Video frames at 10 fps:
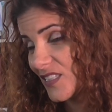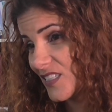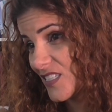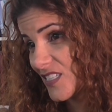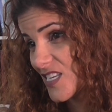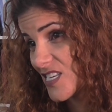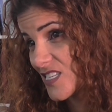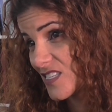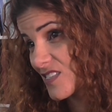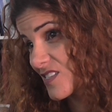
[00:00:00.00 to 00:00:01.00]

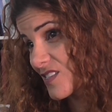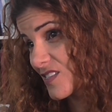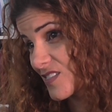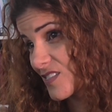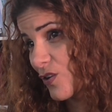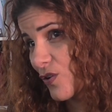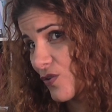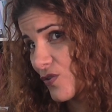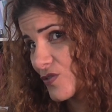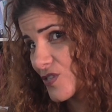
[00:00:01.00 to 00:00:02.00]
disease.
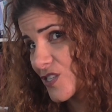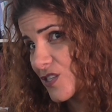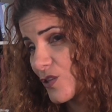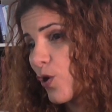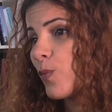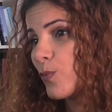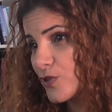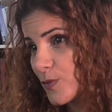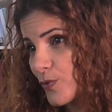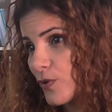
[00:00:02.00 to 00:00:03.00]
No,
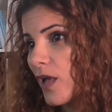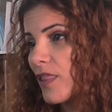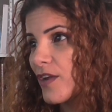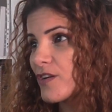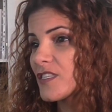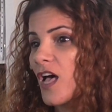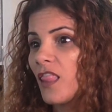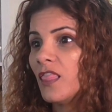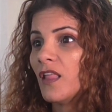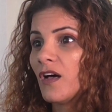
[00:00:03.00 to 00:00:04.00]
multiple. There is
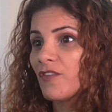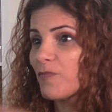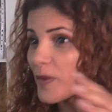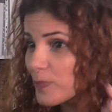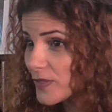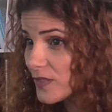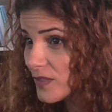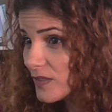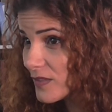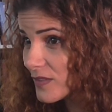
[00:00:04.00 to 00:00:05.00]
a lot of people,